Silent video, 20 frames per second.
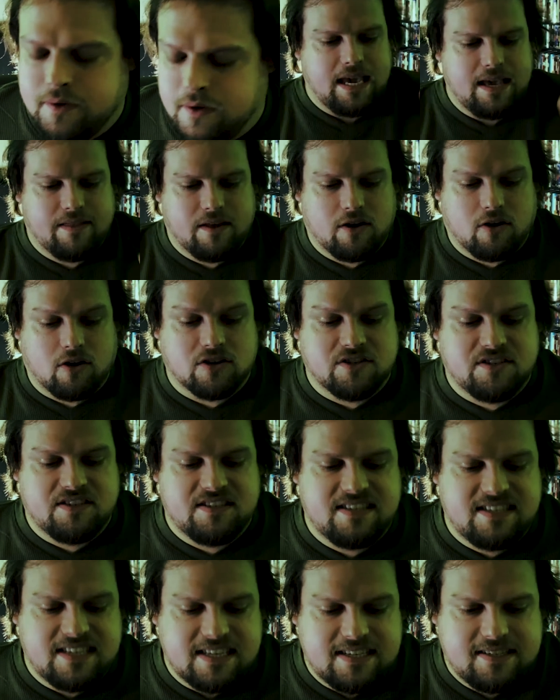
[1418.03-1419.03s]
There are
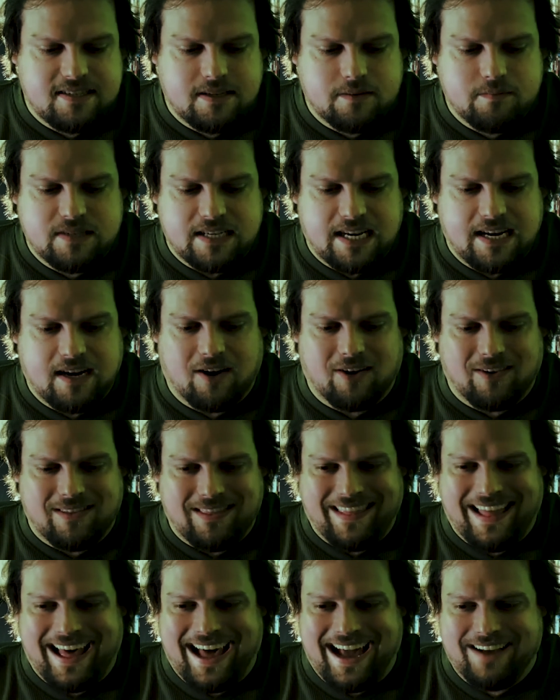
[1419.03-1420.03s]
systems in our
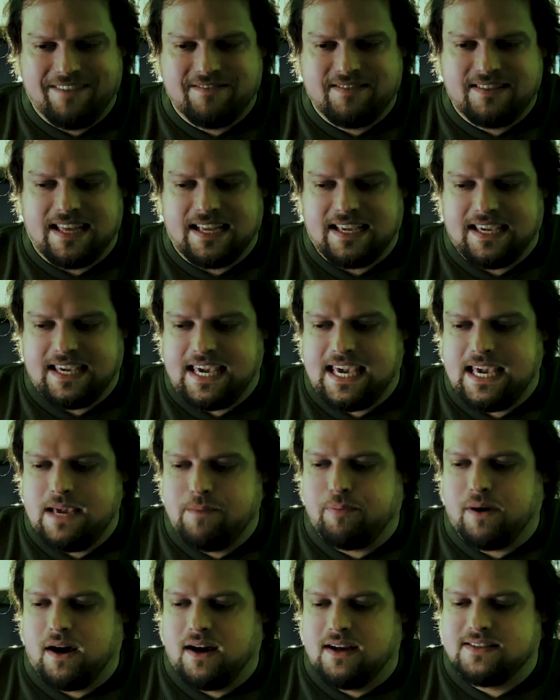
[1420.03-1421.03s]
lives that
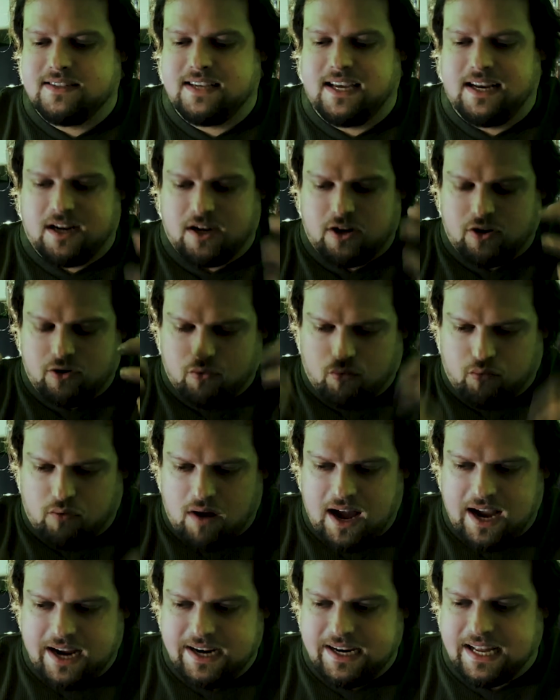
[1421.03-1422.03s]
keep us in a
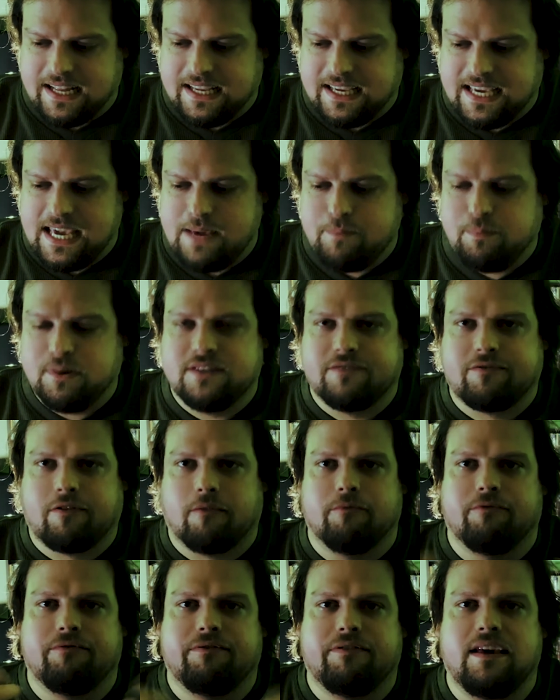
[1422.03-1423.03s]
grind and keep us
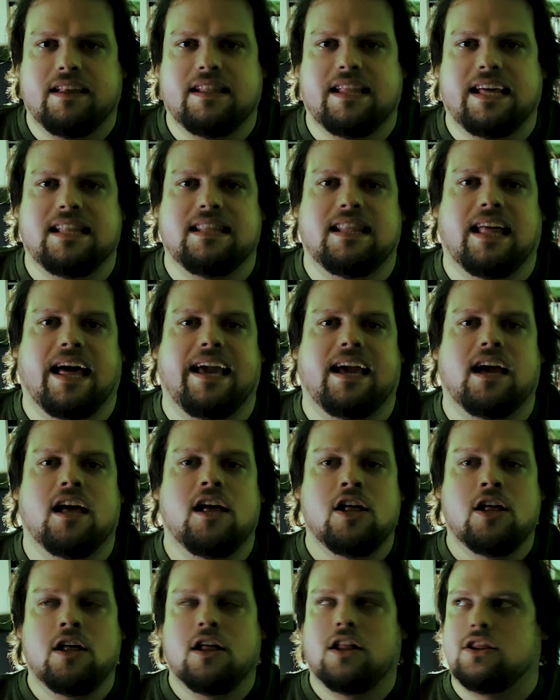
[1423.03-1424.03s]
from feeling like
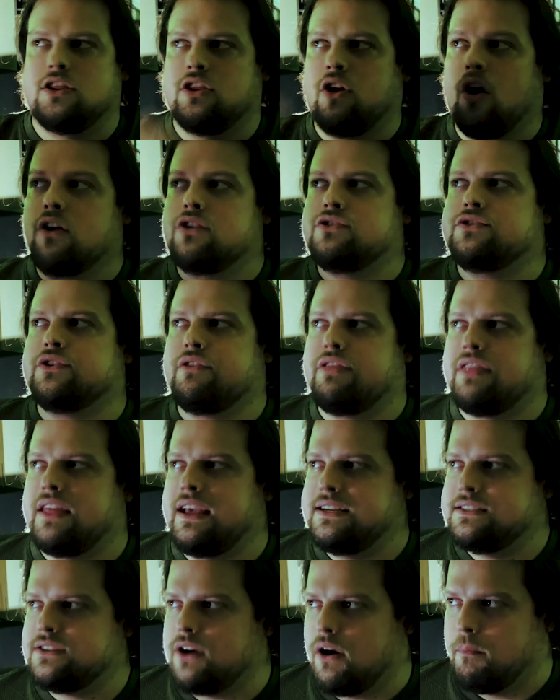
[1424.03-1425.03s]
larger
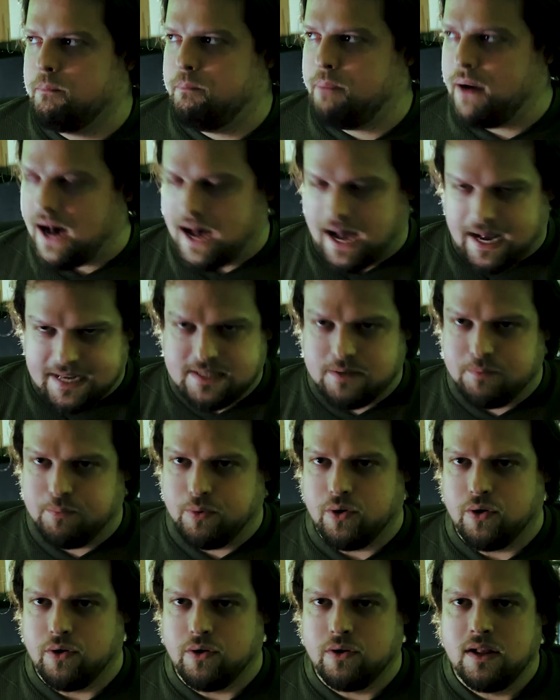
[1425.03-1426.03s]
things are
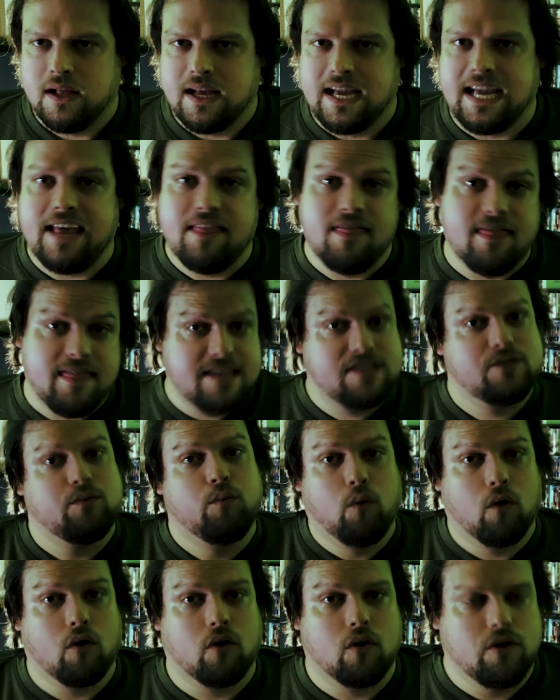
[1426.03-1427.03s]
possible in this
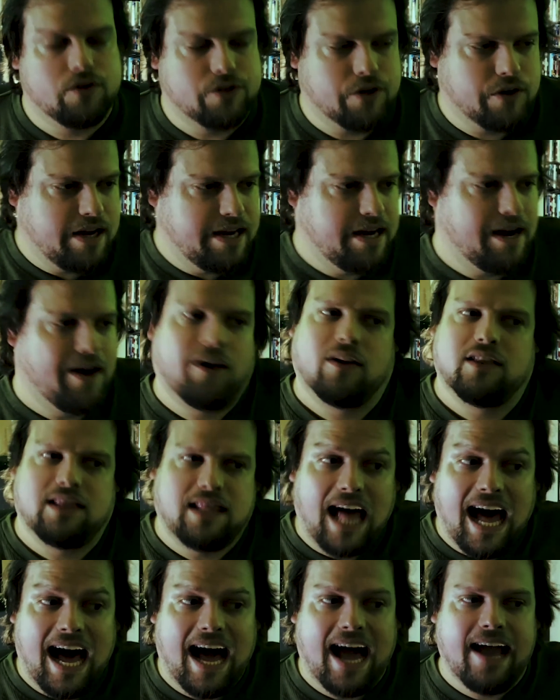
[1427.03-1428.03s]
world or in our
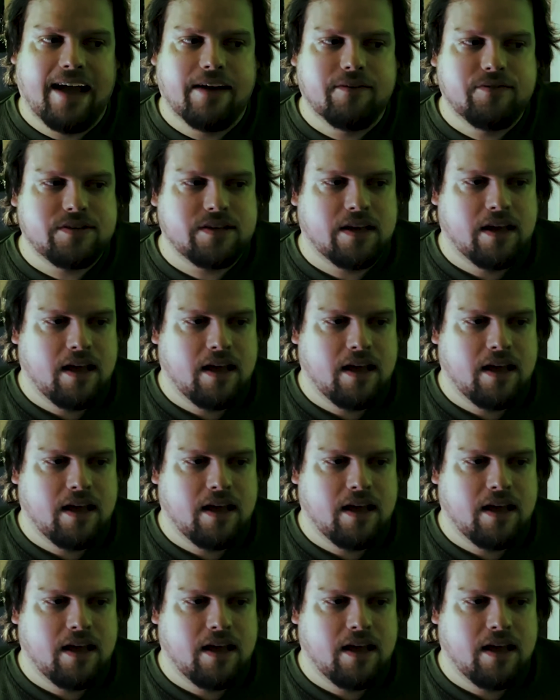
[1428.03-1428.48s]
lives.